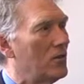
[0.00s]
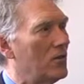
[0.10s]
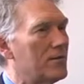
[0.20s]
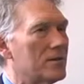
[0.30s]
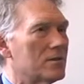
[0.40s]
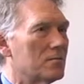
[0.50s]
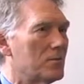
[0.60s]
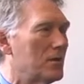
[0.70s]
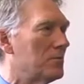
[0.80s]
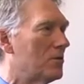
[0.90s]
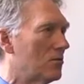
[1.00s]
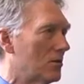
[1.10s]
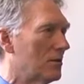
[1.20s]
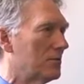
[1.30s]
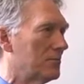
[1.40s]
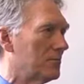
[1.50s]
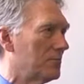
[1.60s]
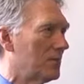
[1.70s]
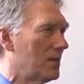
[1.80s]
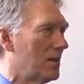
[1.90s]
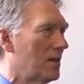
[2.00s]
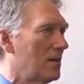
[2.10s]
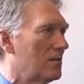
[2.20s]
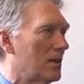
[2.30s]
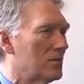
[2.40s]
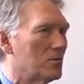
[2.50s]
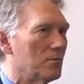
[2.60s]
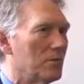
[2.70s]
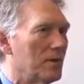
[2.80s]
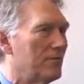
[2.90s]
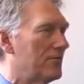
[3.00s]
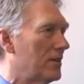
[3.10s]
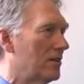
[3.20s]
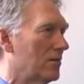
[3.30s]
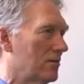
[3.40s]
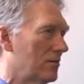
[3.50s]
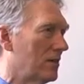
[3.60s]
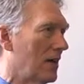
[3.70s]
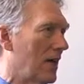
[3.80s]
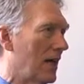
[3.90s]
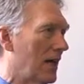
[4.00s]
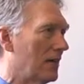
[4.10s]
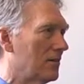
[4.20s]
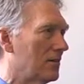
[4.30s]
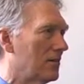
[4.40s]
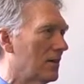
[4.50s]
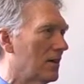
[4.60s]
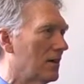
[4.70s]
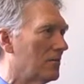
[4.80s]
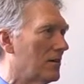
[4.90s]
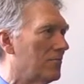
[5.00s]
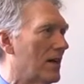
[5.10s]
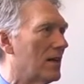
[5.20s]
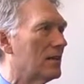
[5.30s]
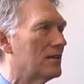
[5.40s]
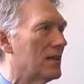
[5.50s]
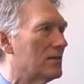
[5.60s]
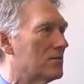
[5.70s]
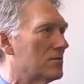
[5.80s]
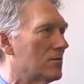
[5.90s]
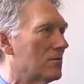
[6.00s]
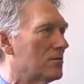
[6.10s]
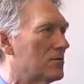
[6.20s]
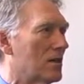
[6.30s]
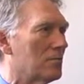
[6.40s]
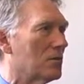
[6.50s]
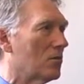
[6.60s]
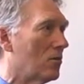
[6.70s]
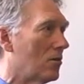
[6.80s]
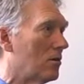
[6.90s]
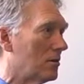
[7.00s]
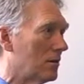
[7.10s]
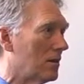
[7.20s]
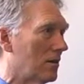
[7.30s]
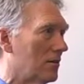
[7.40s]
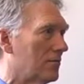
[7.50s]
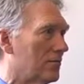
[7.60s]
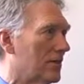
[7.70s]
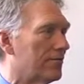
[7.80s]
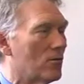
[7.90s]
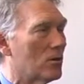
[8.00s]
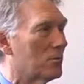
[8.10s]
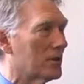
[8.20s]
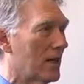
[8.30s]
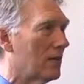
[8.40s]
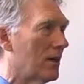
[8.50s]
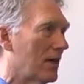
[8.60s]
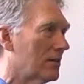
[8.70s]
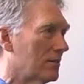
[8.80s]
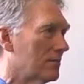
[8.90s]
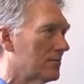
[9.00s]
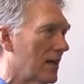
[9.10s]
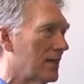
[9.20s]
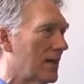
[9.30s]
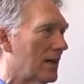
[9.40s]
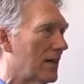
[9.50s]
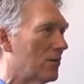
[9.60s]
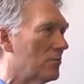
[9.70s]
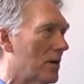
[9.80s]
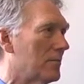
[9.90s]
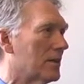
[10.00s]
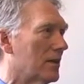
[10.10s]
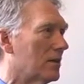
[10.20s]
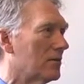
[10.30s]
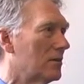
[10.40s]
So if the Supreme Court does what many fear and invalidates some or all of the Affordable Care Act, aka Obamacare,